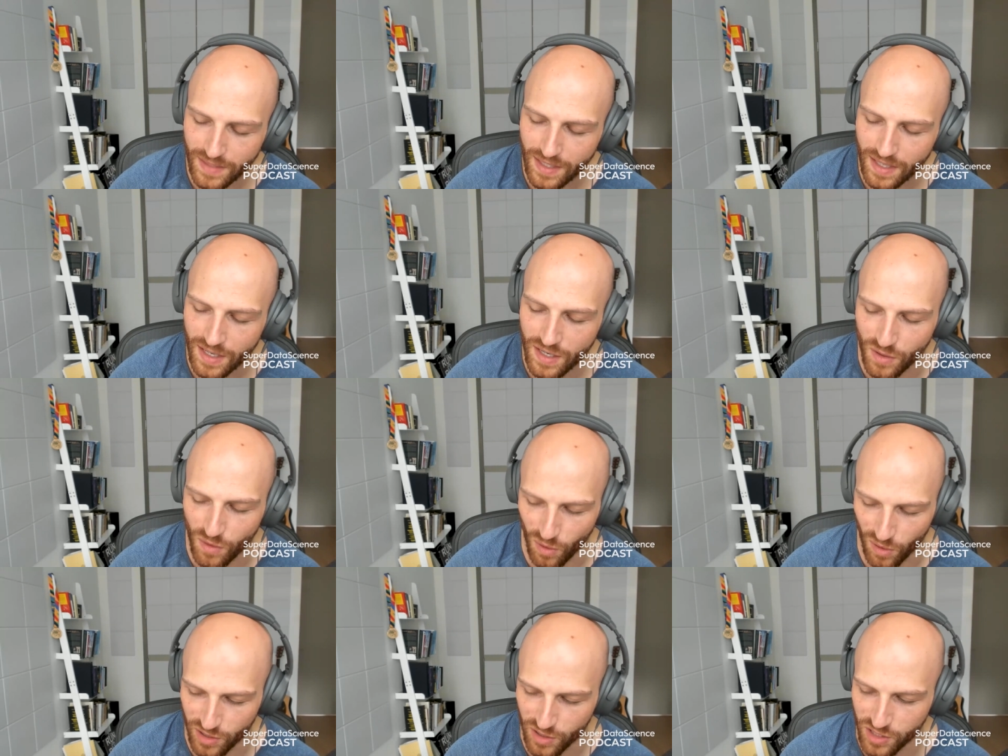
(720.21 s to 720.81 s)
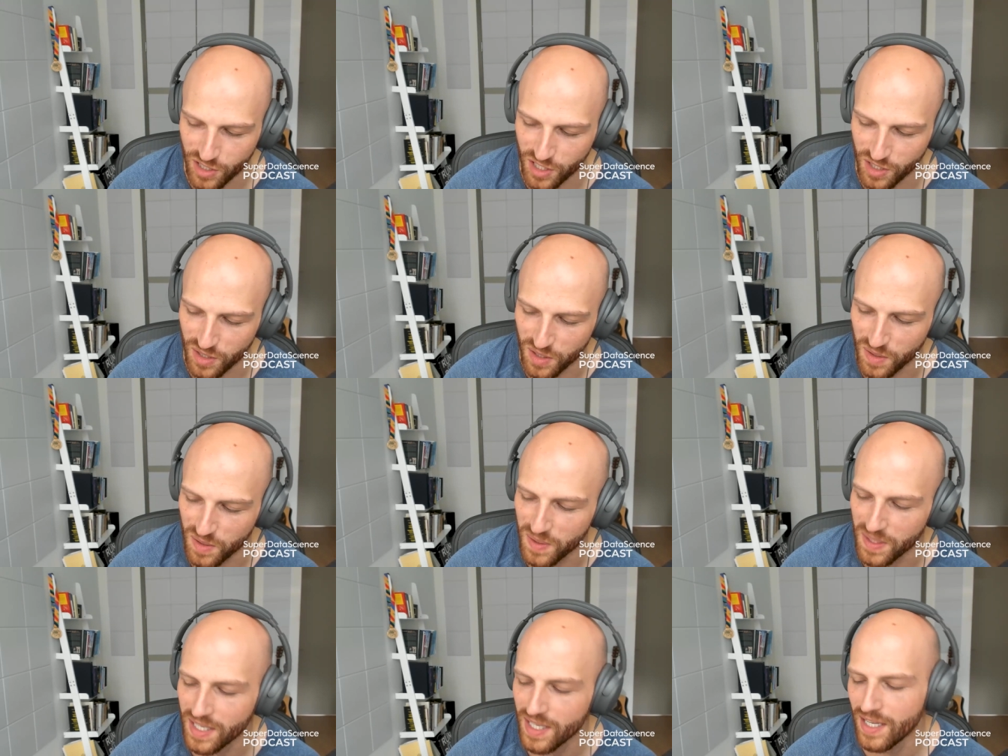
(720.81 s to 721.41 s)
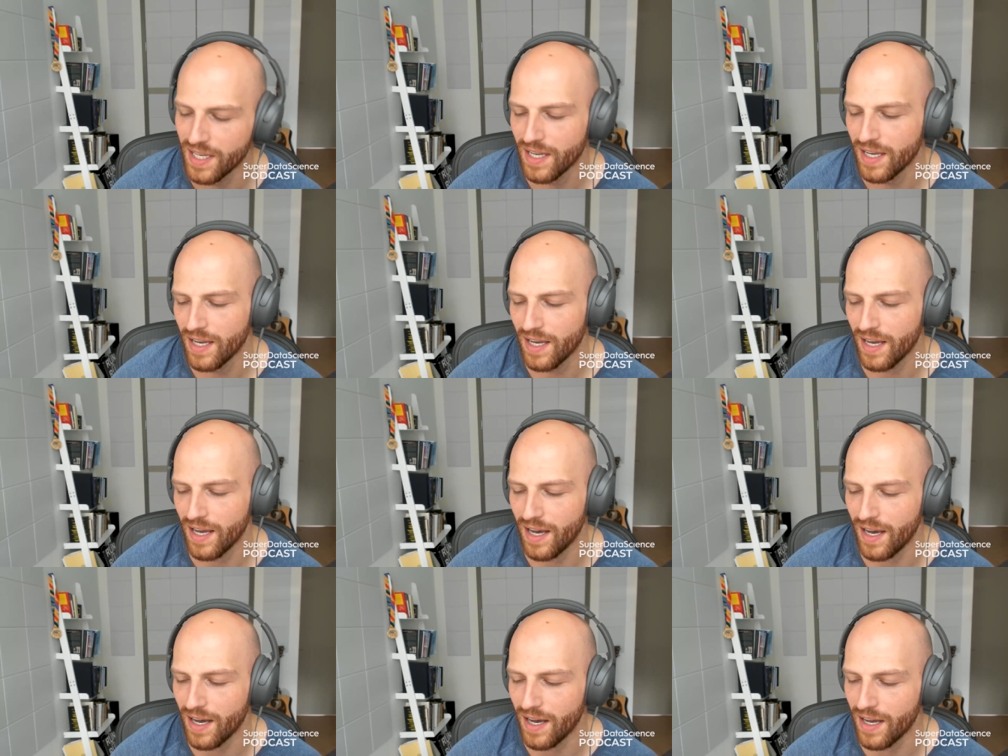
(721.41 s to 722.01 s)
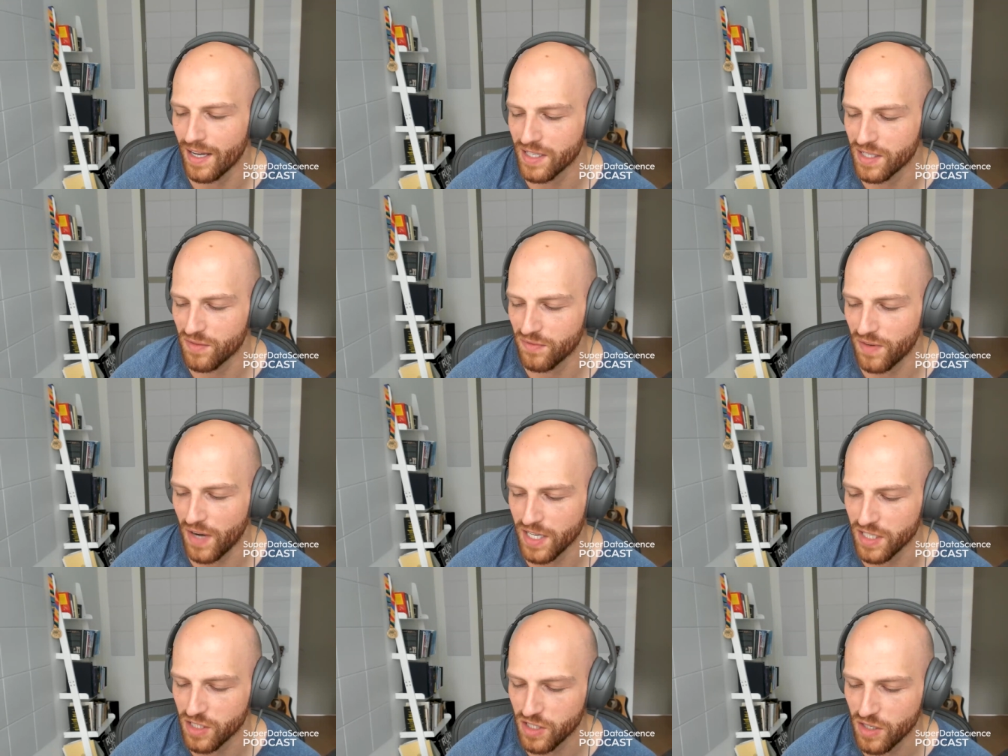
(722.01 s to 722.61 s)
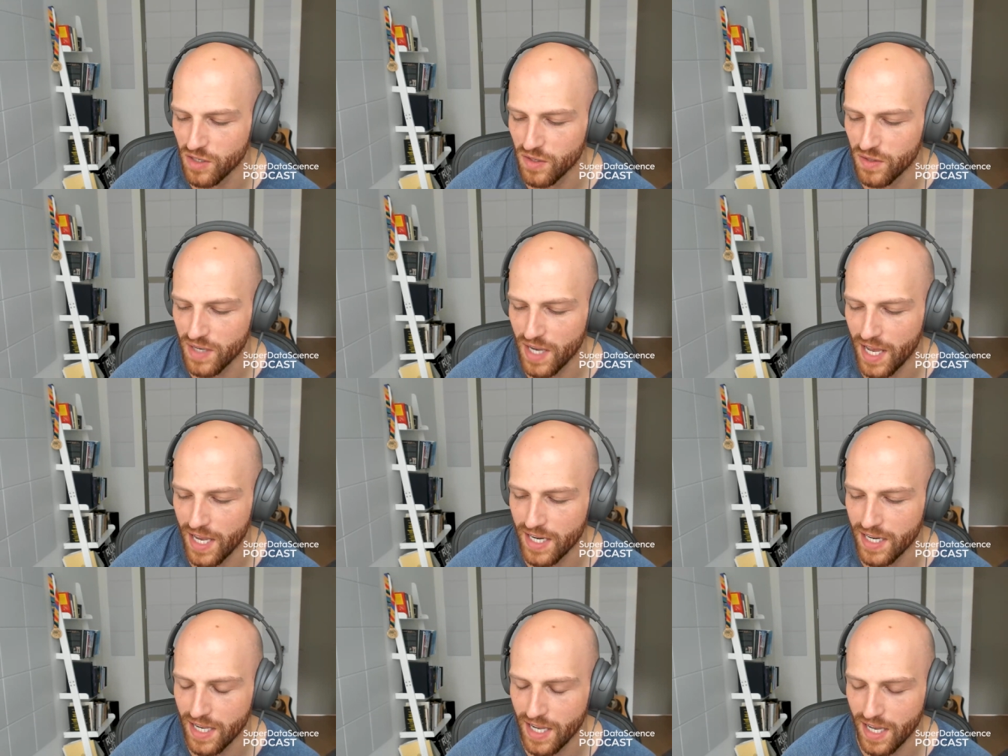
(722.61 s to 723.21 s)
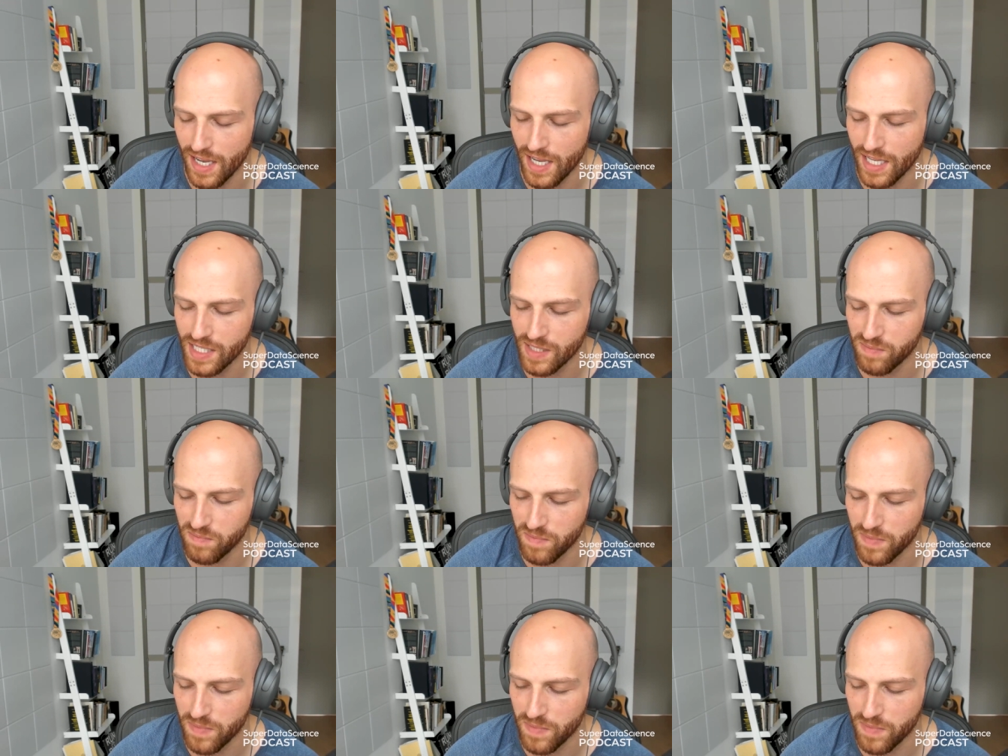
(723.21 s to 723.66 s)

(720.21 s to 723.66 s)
in order to uh, to fine tune. And it's